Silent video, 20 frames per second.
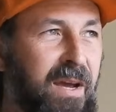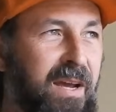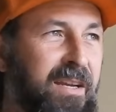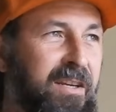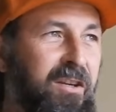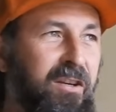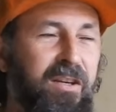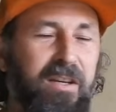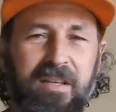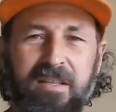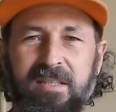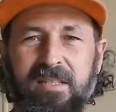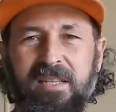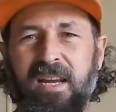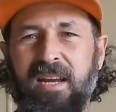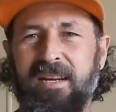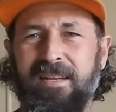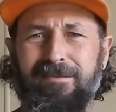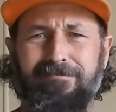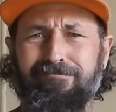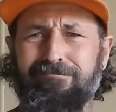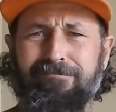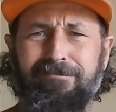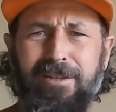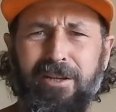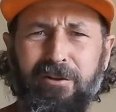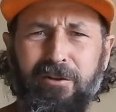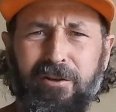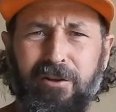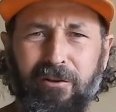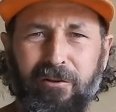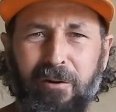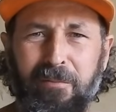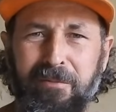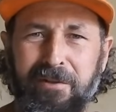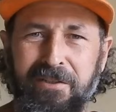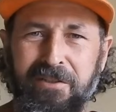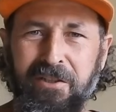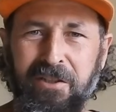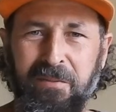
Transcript: mate, you can see 2 kilometres.